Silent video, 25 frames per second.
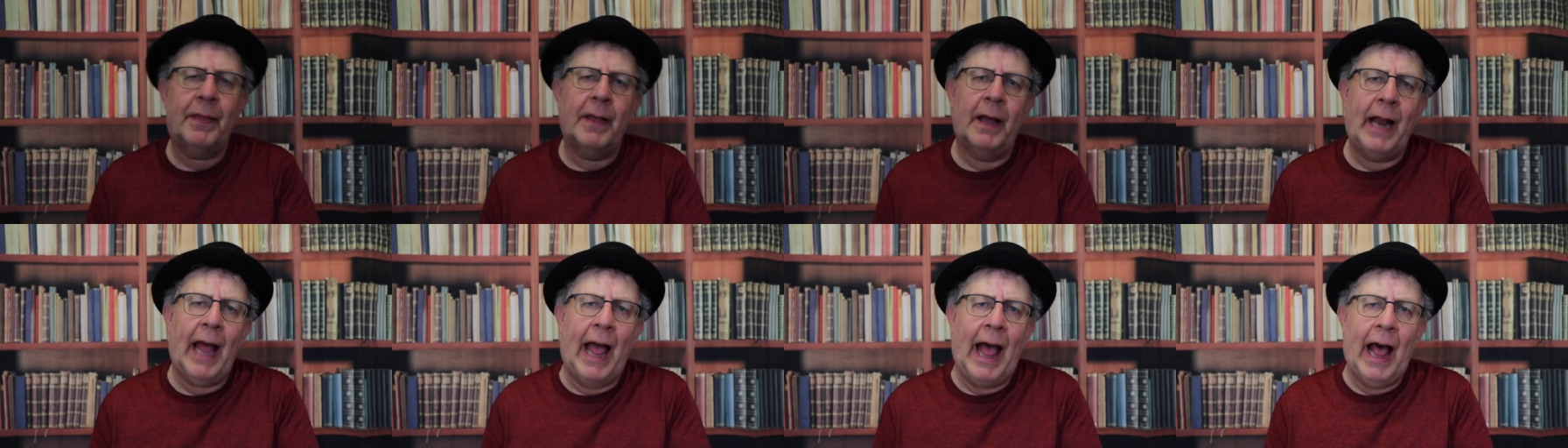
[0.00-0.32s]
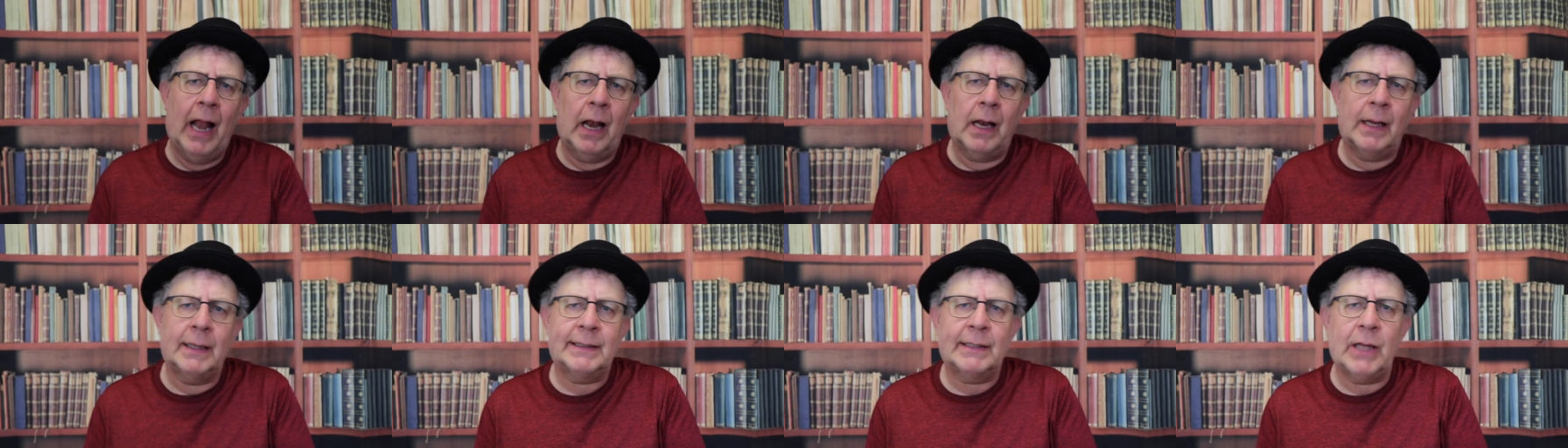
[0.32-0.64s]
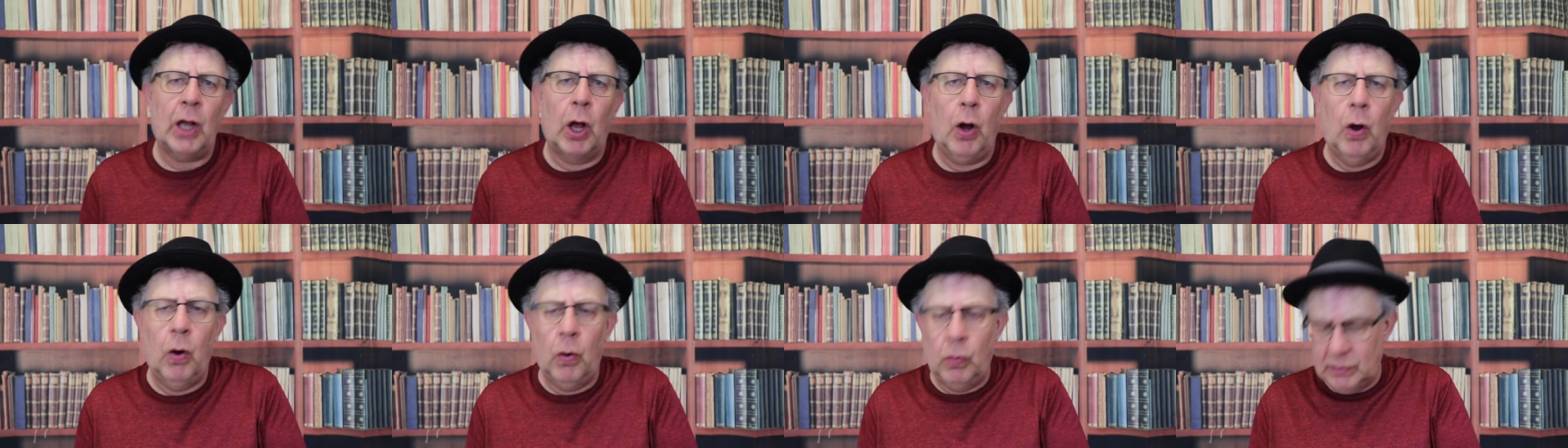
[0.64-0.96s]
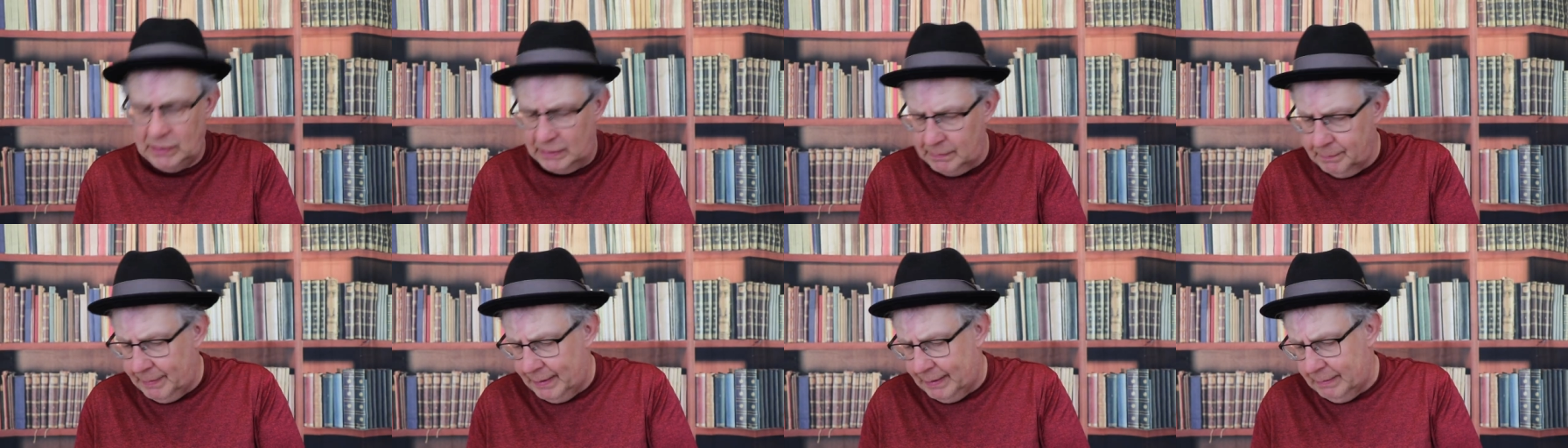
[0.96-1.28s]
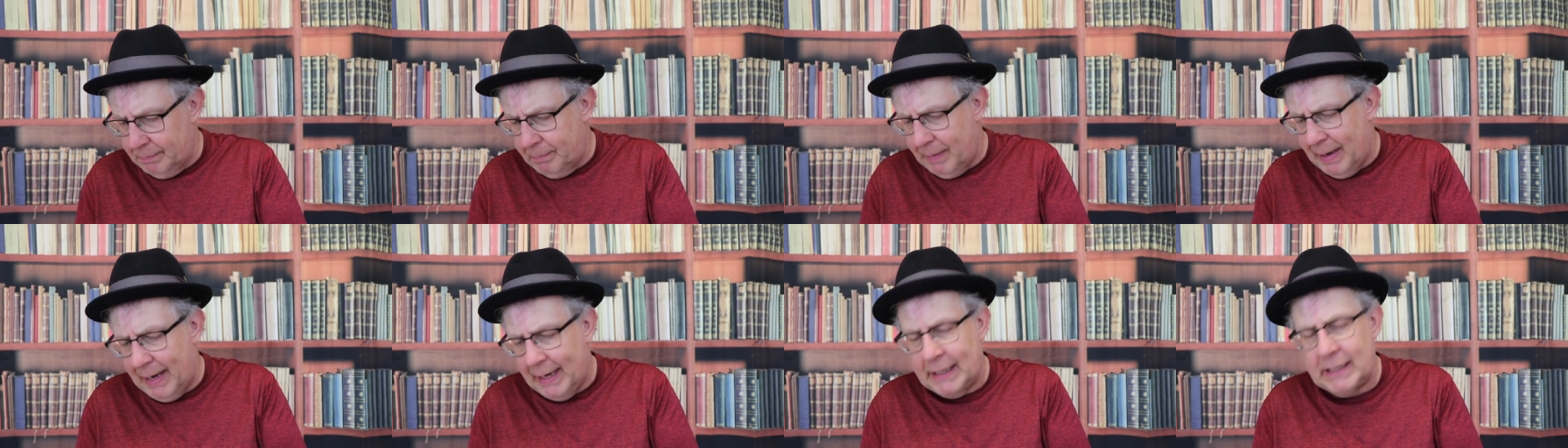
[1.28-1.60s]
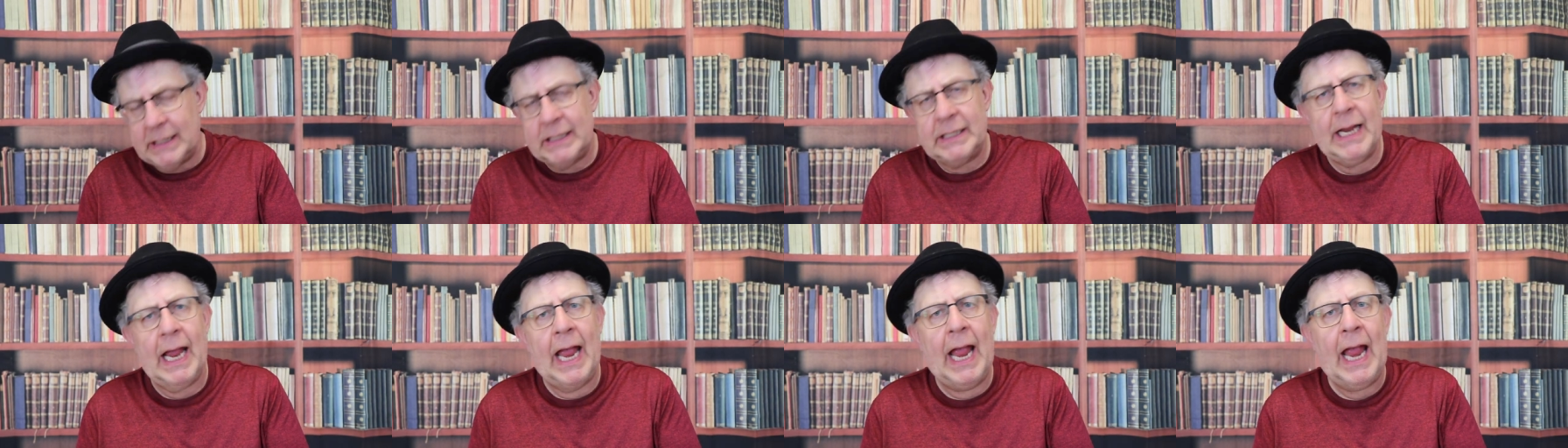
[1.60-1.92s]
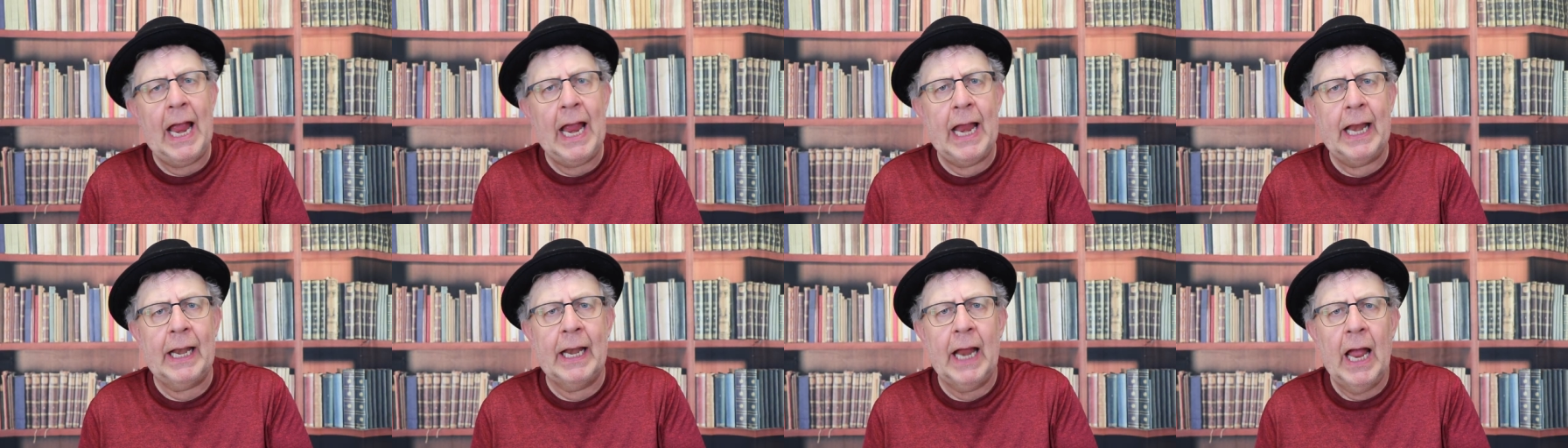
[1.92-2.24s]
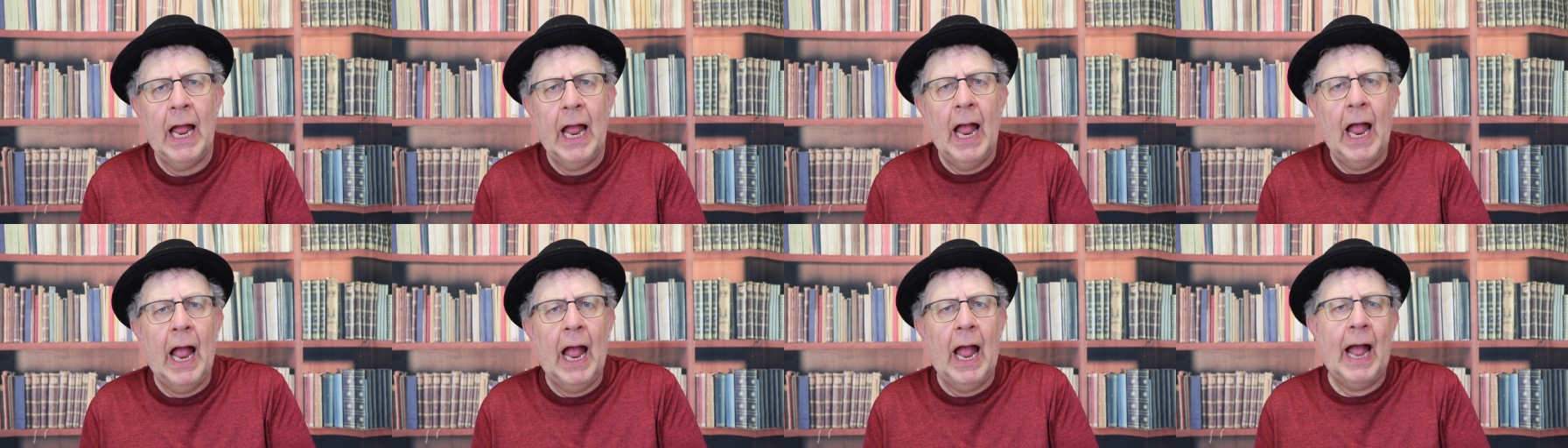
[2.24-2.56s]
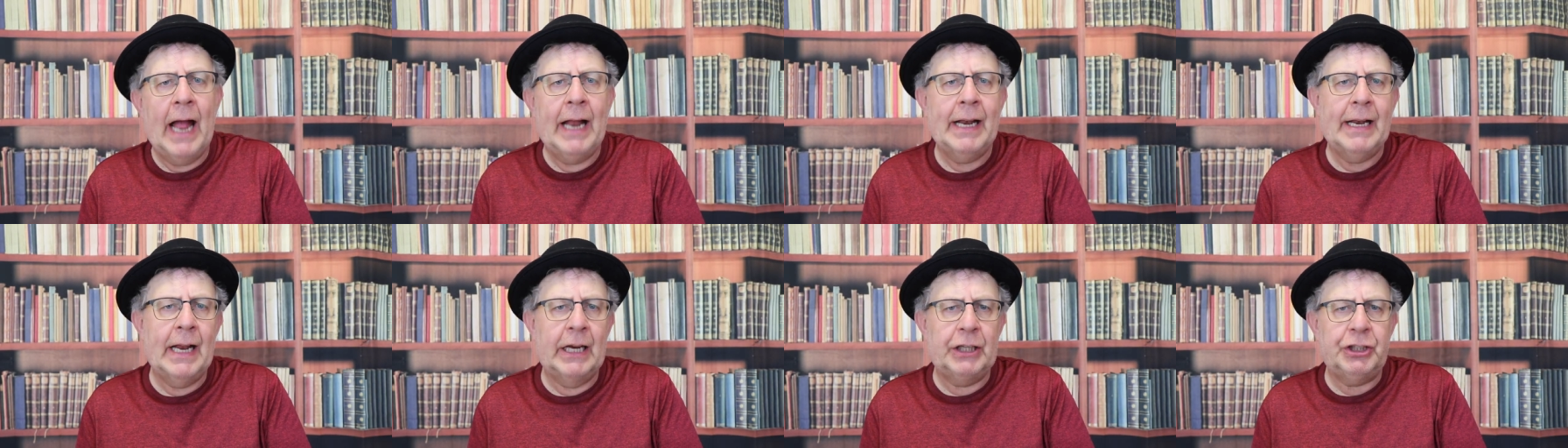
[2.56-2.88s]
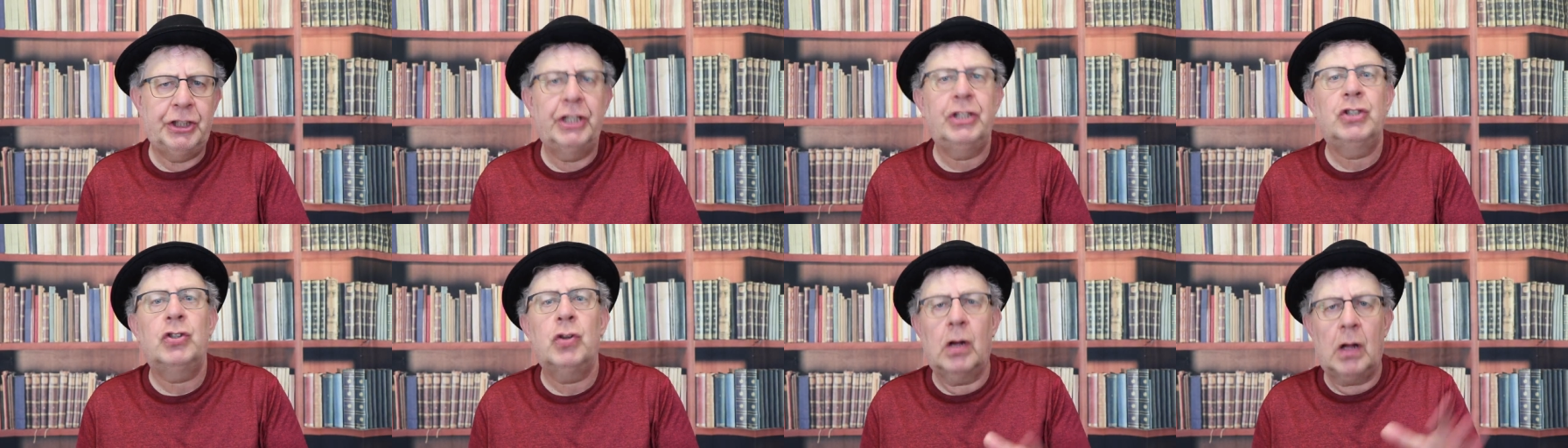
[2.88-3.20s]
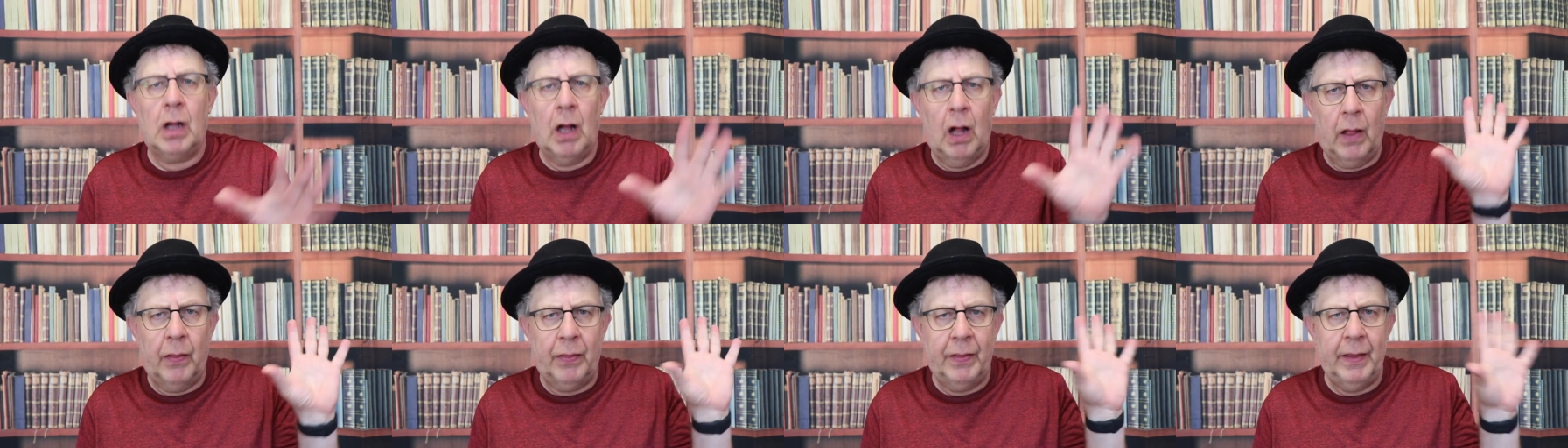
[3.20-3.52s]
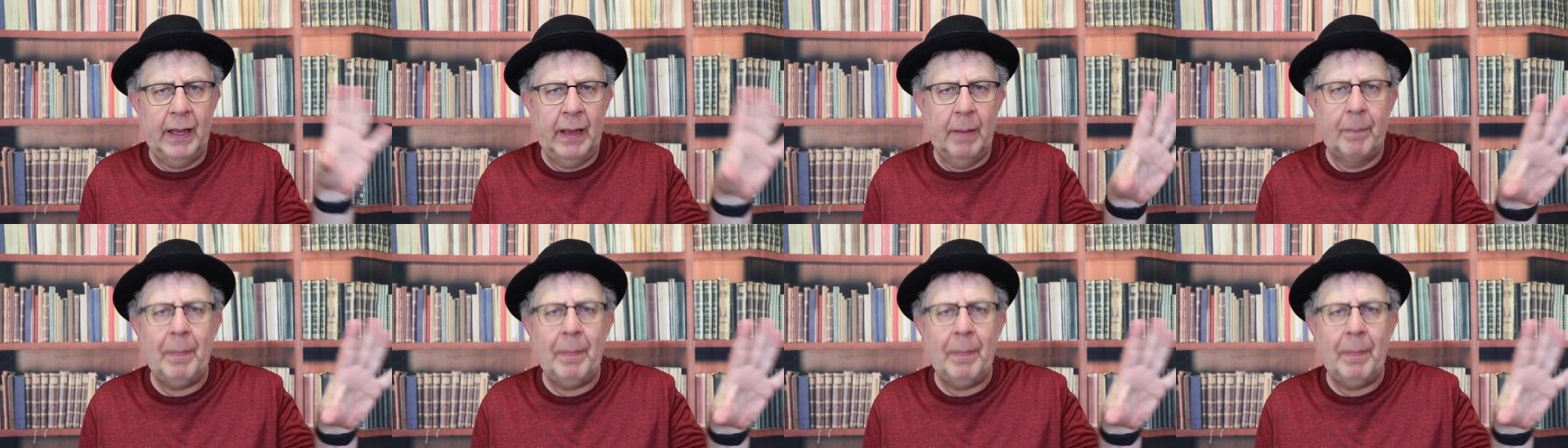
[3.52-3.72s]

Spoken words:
that Alice Oseman maintained, and she took all the